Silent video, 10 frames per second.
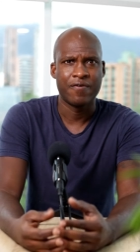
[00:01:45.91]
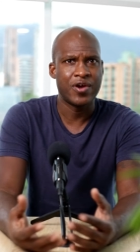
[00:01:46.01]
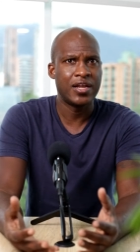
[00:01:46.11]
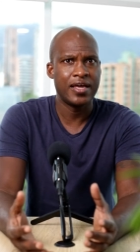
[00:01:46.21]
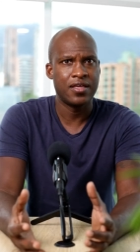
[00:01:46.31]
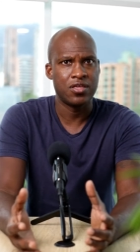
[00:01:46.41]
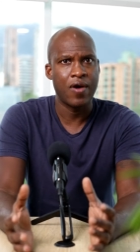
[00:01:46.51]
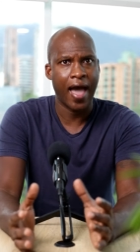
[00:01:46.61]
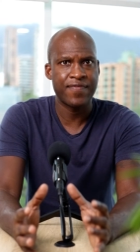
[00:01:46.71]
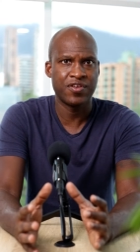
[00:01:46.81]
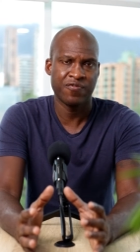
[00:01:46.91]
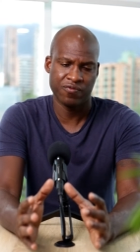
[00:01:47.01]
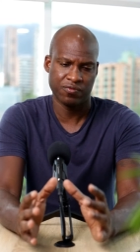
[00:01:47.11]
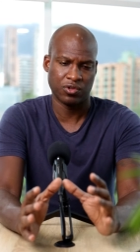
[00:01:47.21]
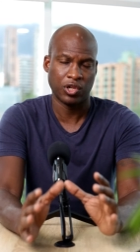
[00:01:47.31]
Really, you have to
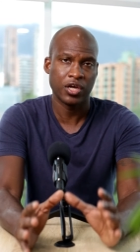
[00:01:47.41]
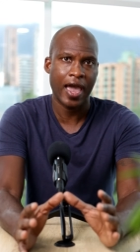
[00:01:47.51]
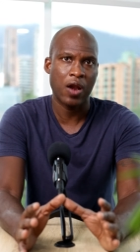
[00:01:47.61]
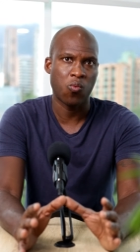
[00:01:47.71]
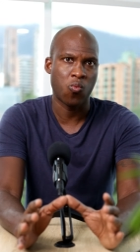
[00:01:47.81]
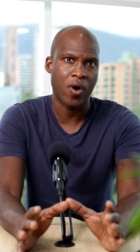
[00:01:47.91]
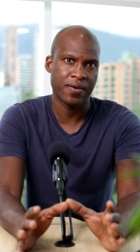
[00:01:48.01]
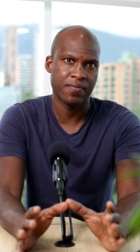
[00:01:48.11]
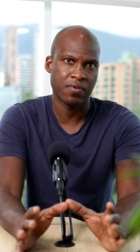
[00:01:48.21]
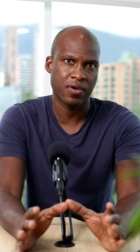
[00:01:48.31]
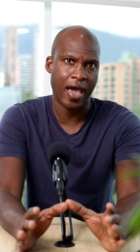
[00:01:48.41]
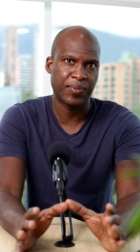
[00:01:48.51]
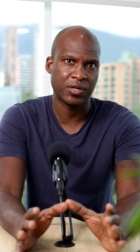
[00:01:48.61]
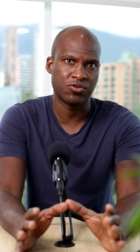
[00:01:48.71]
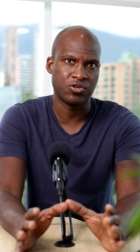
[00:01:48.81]
look at what
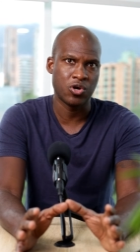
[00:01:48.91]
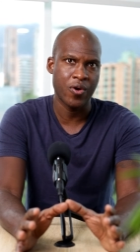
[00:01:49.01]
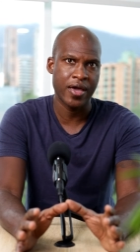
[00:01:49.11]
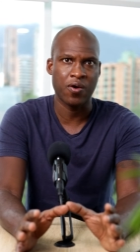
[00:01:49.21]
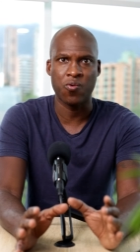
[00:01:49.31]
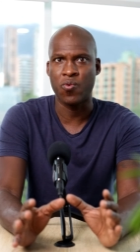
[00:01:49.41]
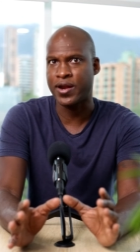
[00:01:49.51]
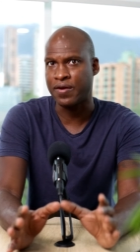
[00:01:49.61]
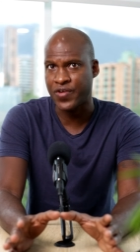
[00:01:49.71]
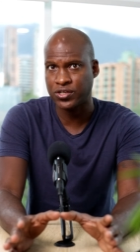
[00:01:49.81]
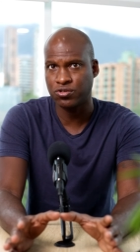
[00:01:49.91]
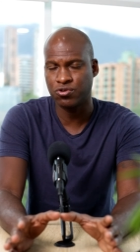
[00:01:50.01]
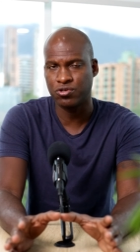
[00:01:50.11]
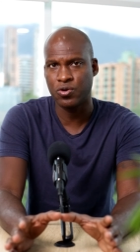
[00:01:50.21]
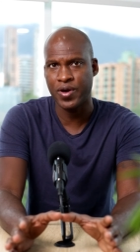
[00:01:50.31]
capitalists are doing, what investors
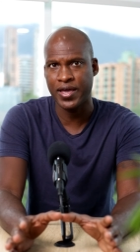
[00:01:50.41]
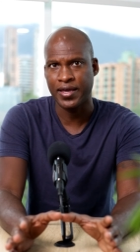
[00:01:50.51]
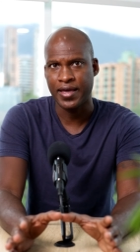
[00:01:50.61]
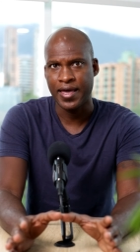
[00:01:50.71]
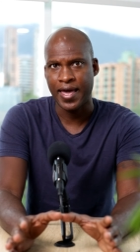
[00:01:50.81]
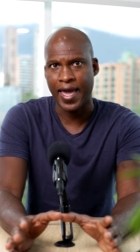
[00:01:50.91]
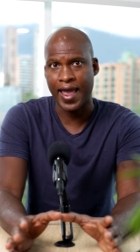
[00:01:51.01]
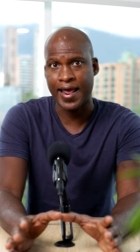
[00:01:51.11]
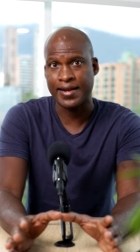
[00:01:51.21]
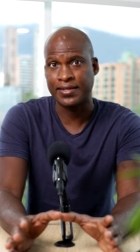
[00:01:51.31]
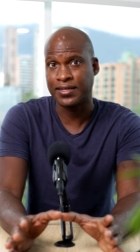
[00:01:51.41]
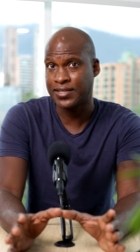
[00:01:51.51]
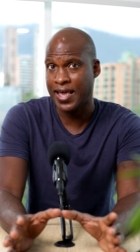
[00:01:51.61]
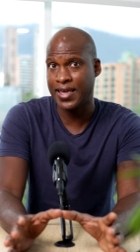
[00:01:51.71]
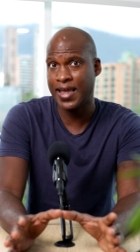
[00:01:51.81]
are doing, and
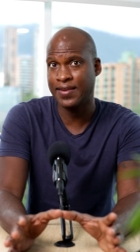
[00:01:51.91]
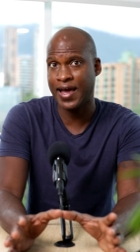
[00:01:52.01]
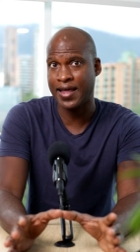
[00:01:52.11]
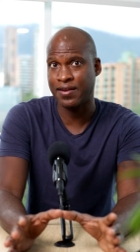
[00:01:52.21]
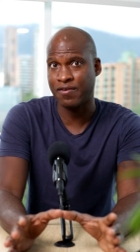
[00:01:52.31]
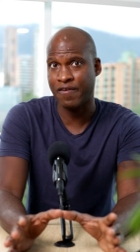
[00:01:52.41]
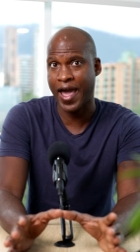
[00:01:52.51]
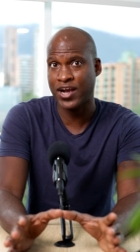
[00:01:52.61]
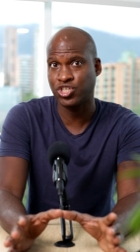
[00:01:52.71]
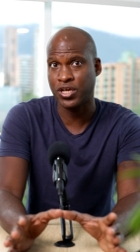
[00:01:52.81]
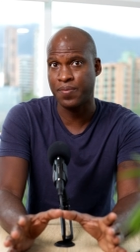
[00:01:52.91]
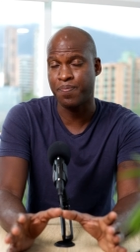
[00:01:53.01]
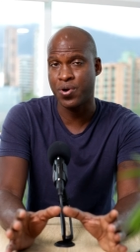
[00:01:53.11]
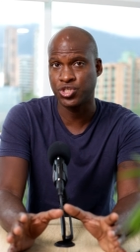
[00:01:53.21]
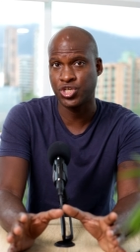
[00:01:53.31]
take heed that they're actually
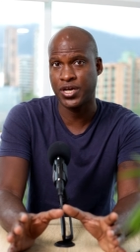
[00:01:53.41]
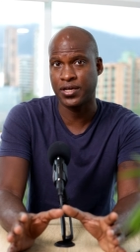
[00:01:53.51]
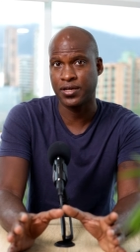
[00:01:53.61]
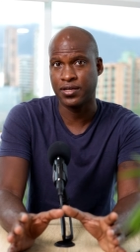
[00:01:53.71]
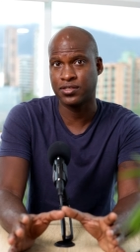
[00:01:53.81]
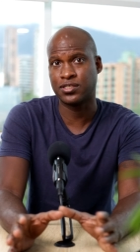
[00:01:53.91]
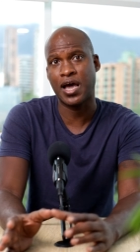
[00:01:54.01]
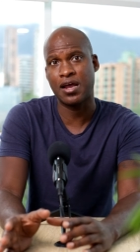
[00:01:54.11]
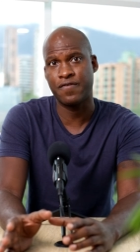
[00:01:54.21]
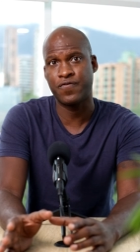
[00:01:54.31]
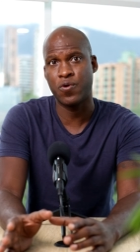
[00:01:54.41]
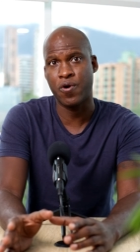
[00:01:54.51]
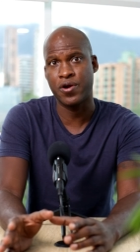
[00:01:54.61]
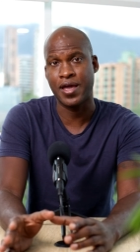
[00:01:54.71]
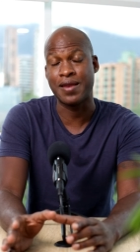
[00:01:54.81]
pushing society
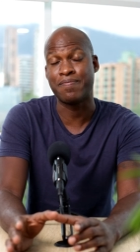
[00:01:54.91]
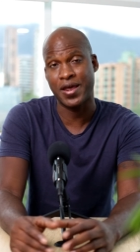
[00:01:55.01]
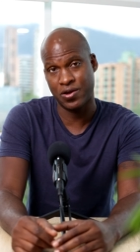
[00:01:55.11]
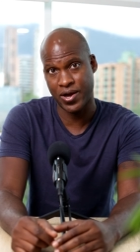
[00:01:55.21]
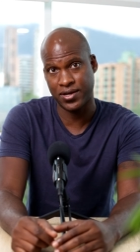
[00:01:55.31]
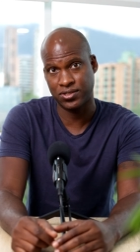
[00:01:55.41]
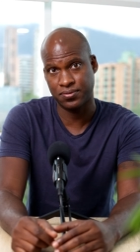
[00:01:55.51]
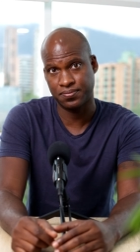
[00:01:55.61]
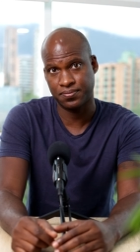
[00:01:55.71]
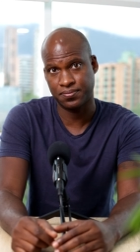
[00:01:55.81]
forward in many ways.